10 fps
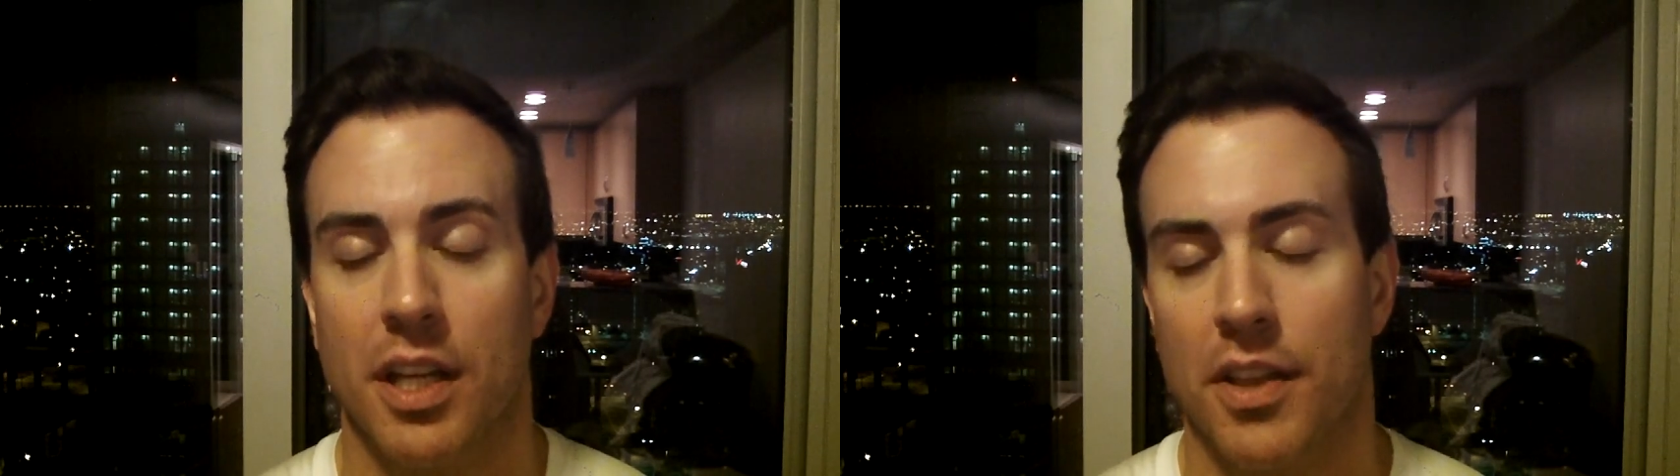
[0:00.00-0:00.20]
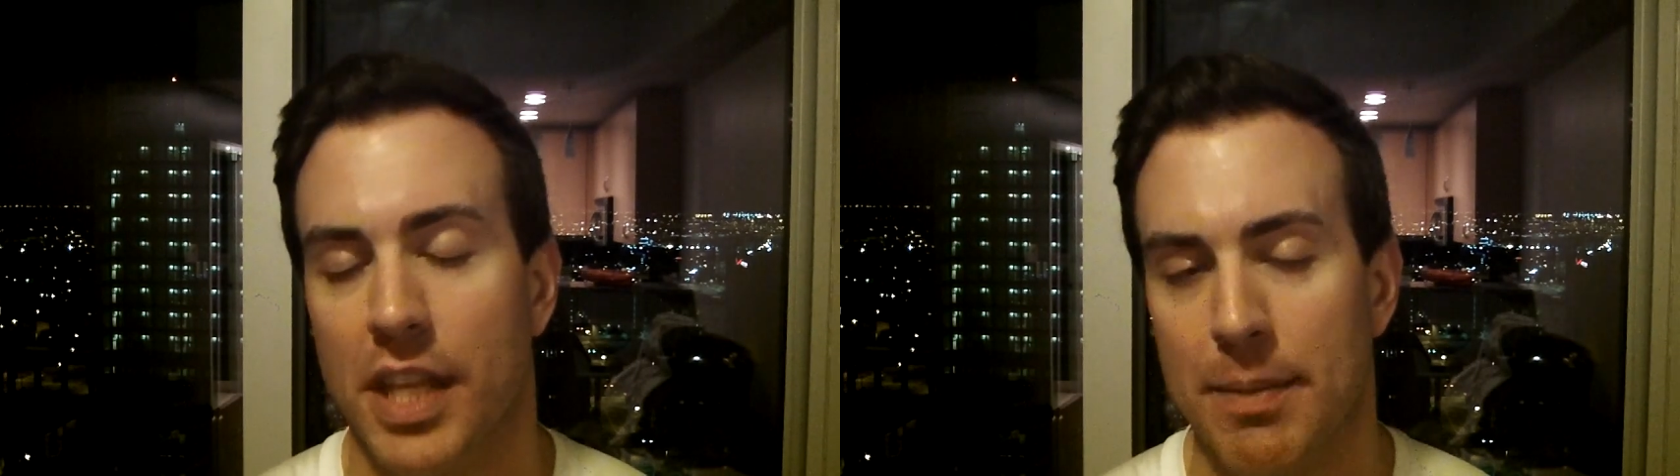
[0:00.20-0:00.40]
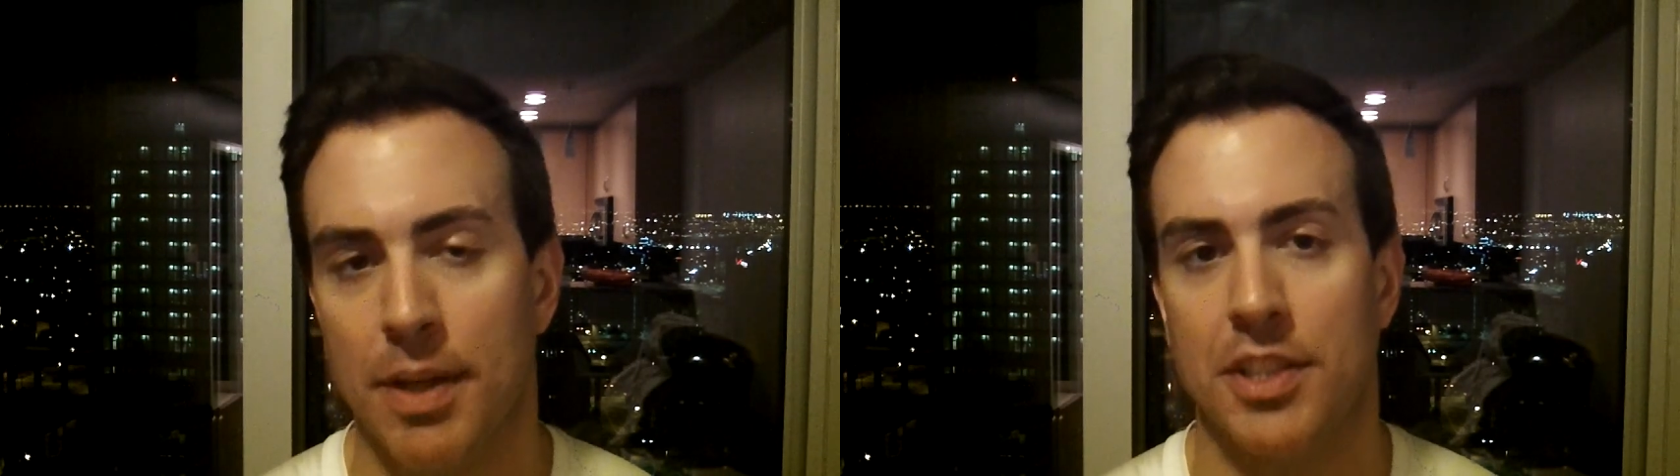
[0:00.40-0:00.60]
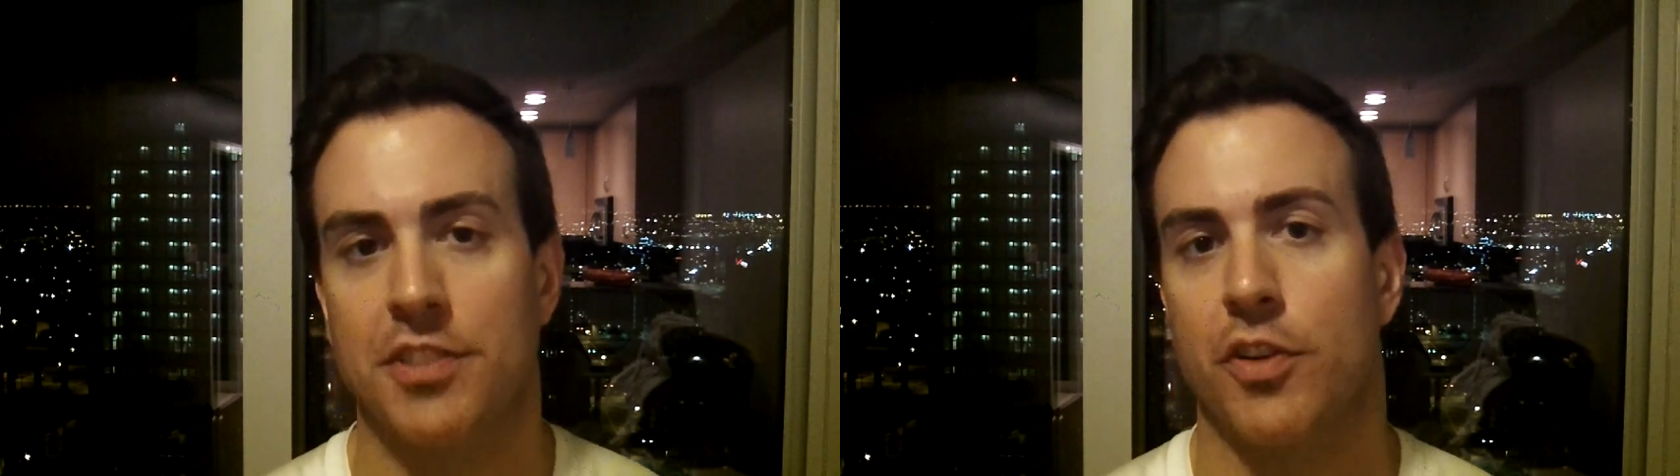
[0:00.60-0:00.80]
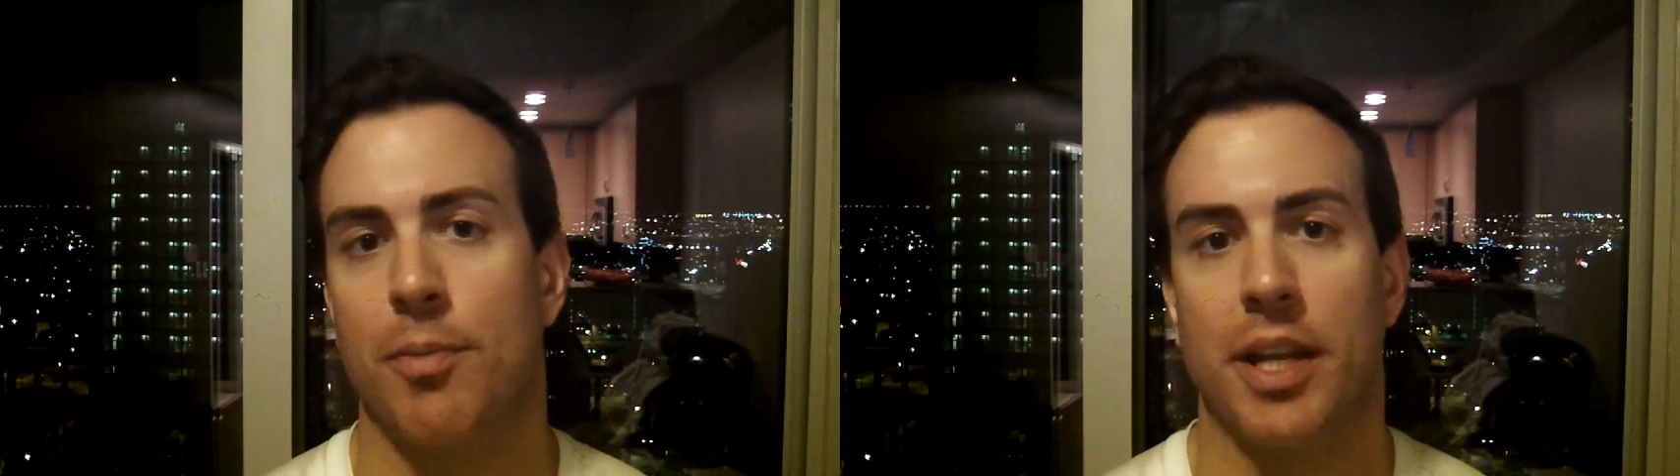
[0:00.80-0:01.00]
Think about this
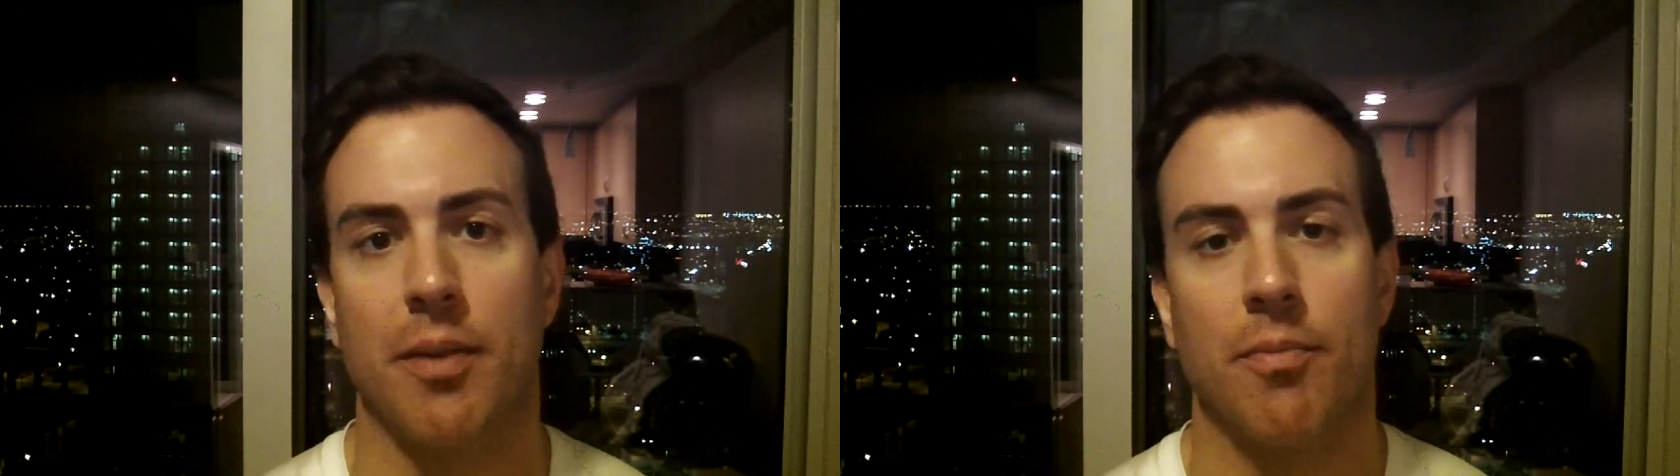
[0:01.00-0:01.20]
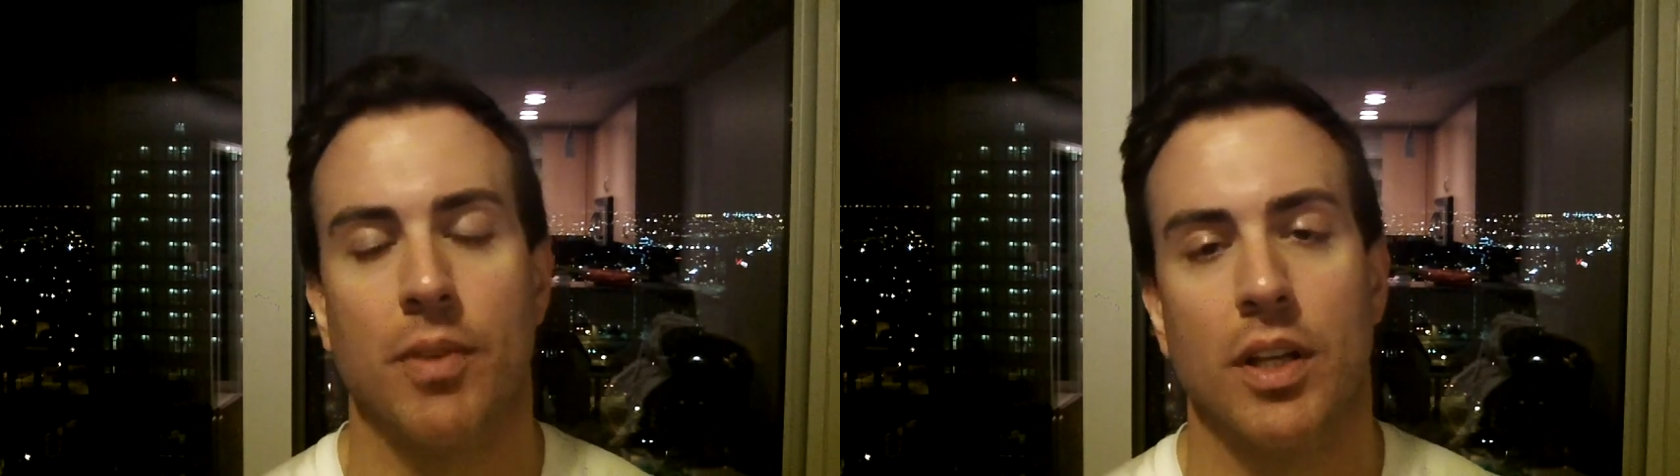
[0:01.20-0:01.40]
for a minute.